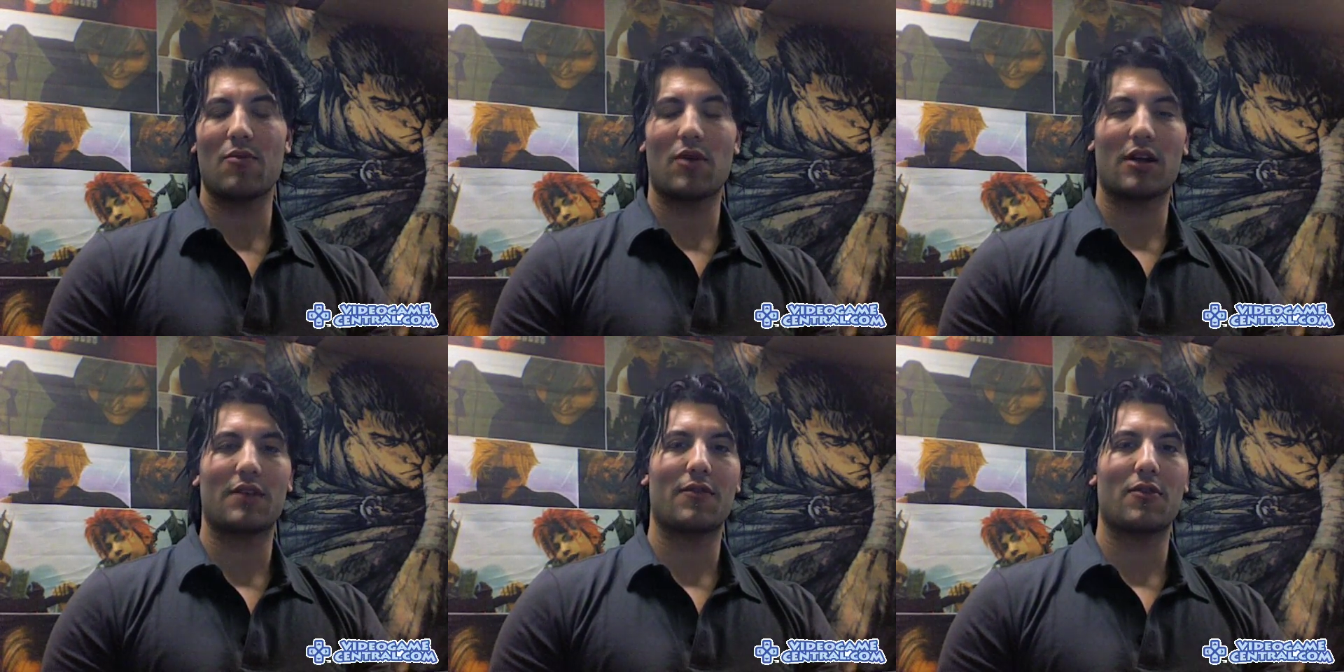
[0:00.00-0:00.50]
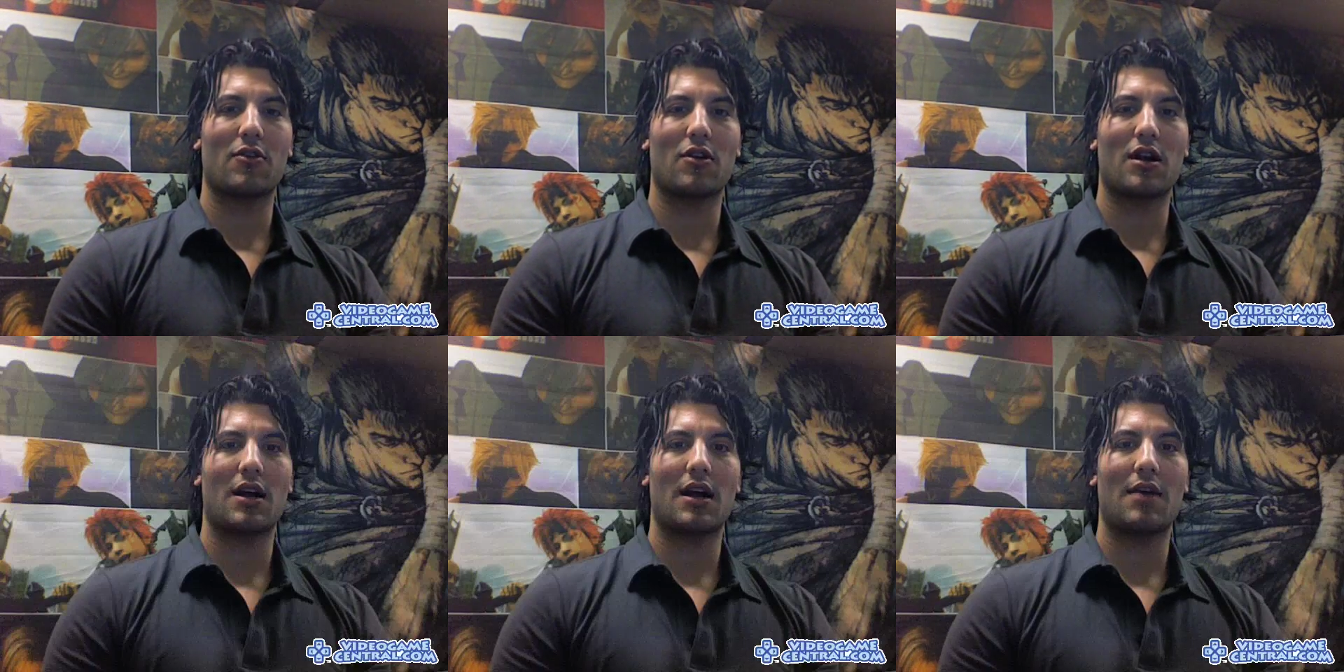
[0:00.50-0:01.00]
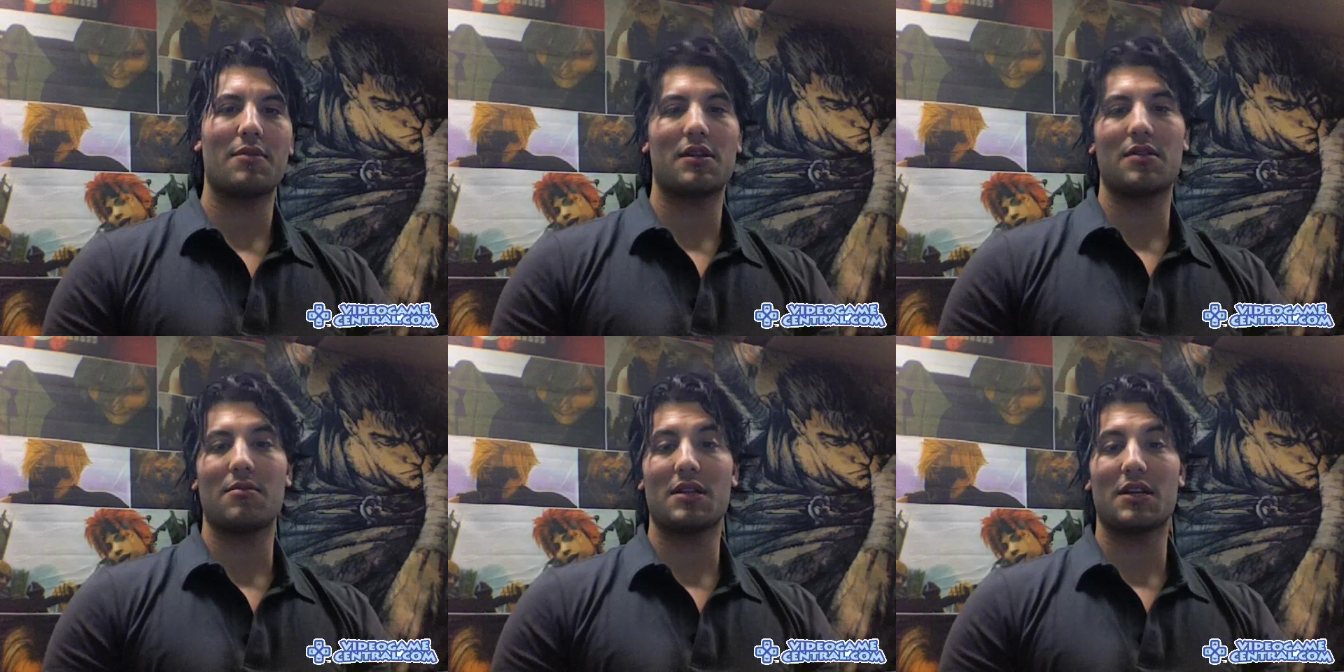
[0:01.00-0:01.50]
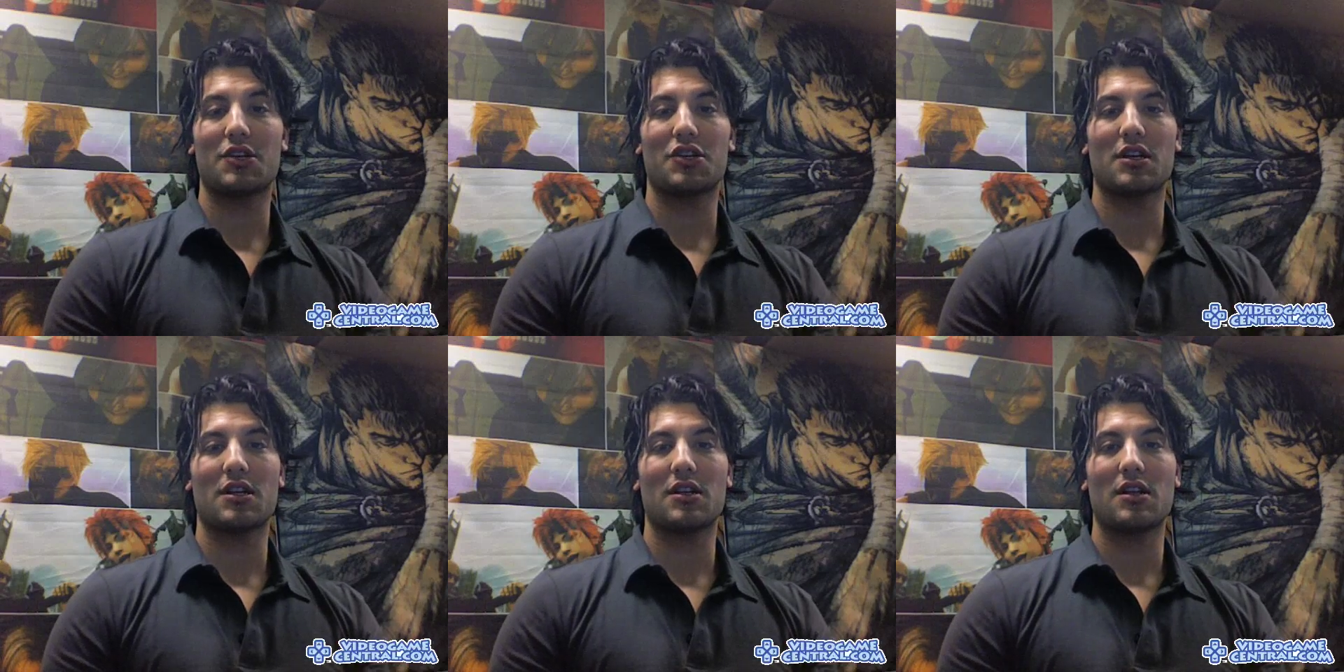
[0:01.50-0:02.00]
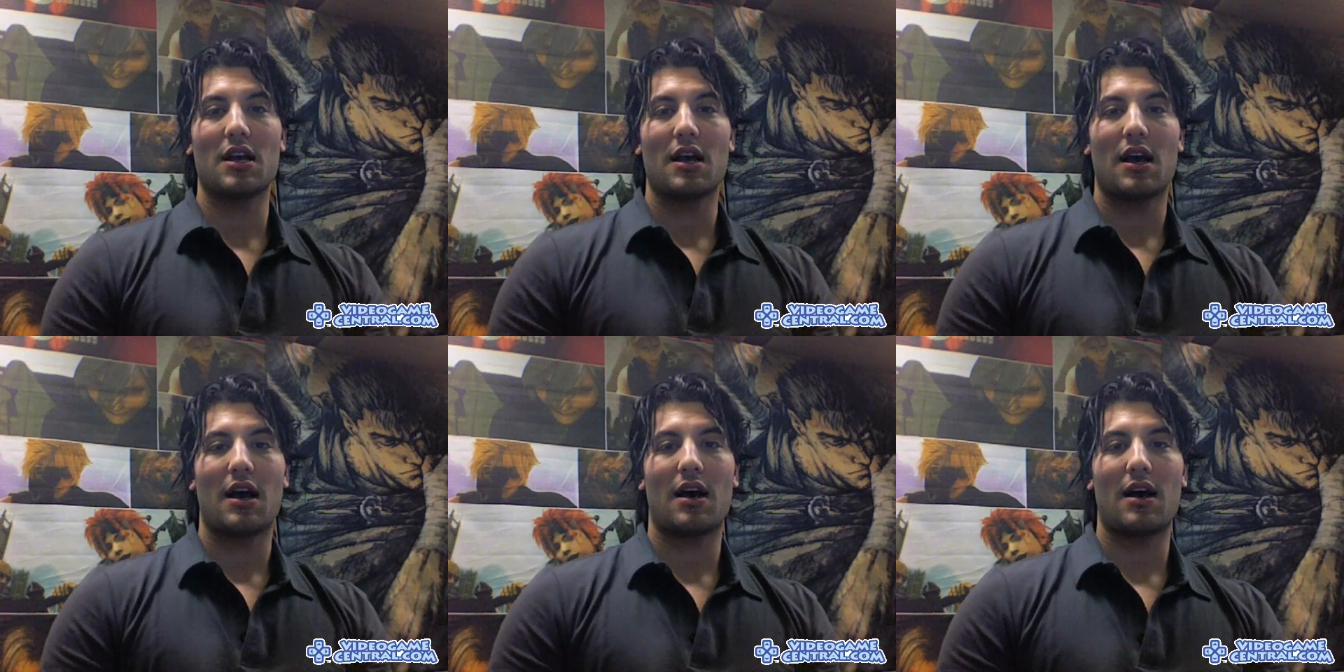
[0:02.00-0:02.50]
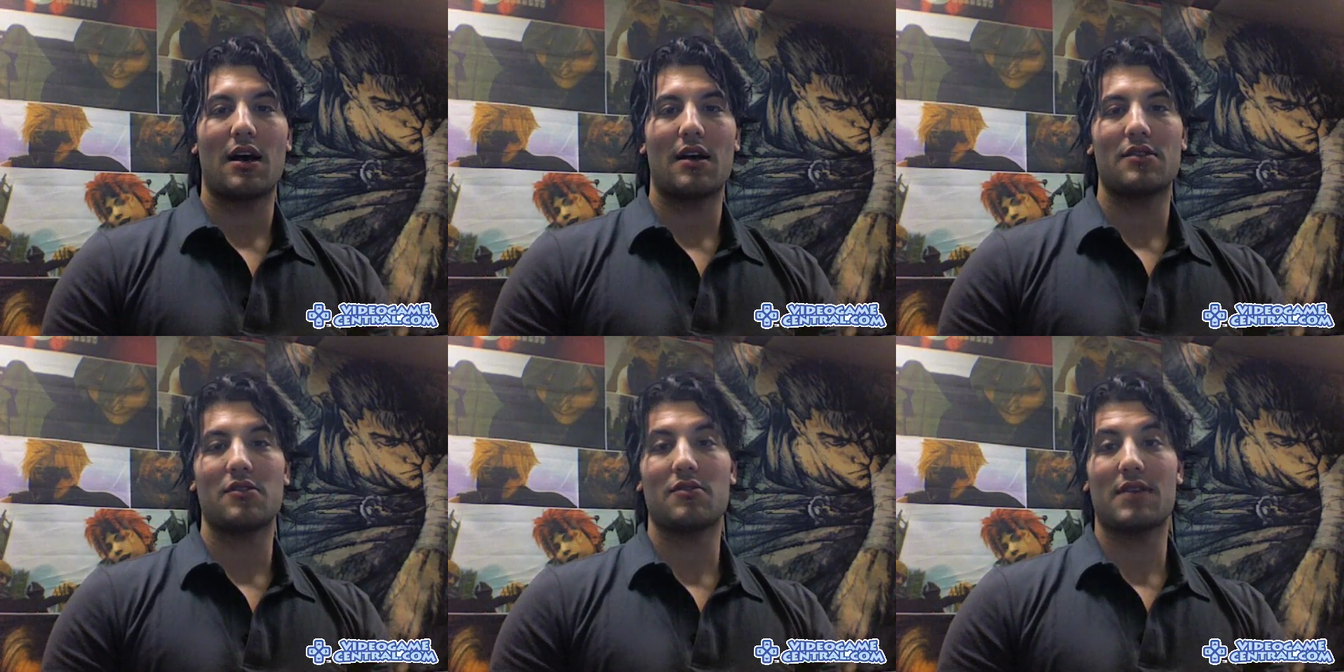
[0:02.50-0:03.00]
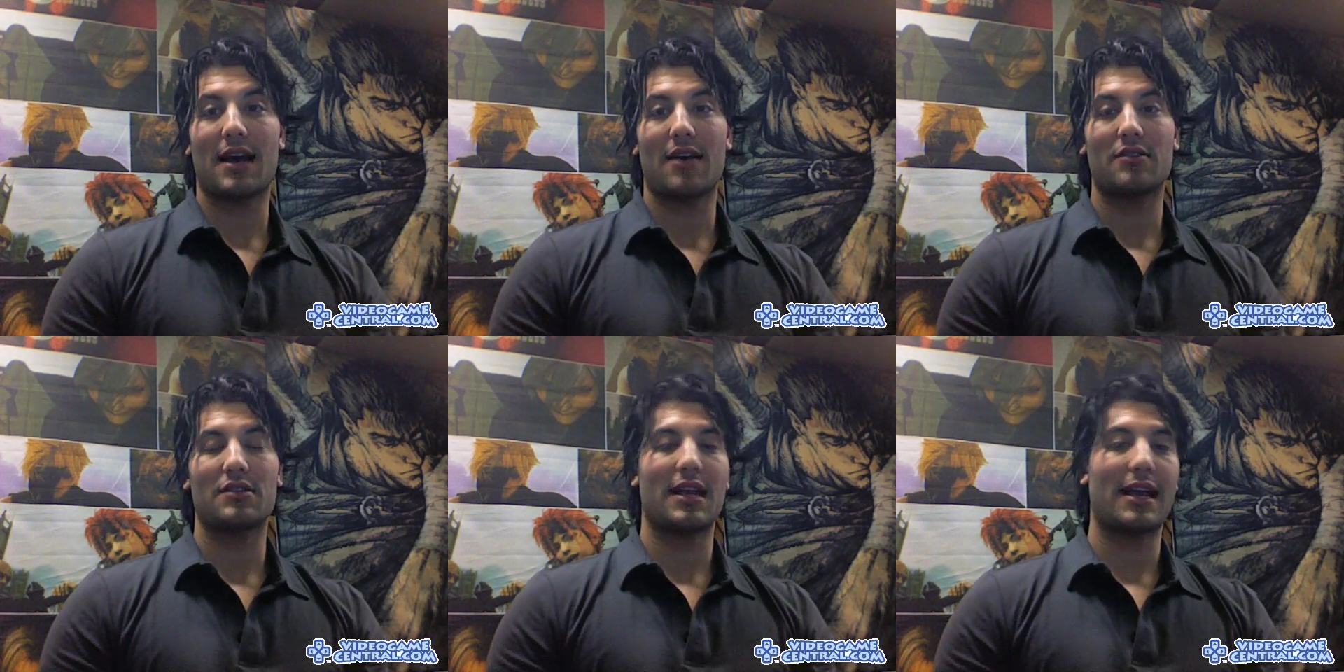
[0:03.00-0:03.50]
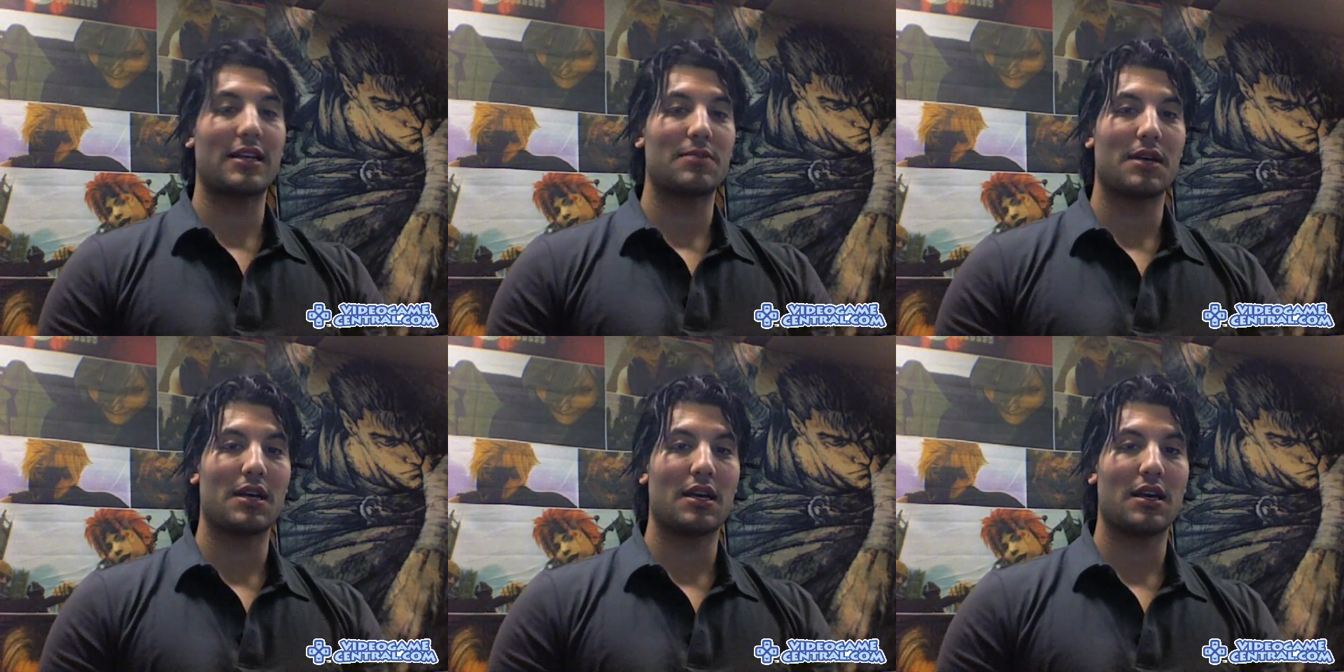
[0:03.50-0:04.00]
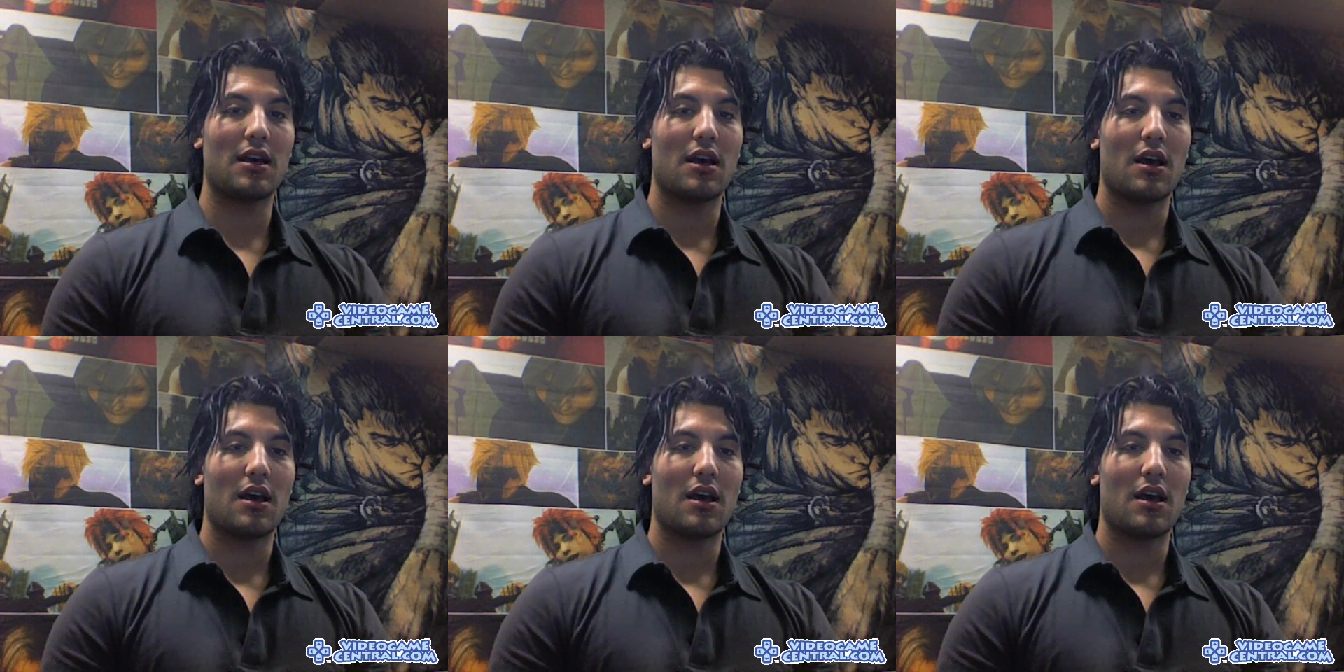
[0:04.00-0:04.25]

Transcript: works for Millennium Edition, 2000, XP,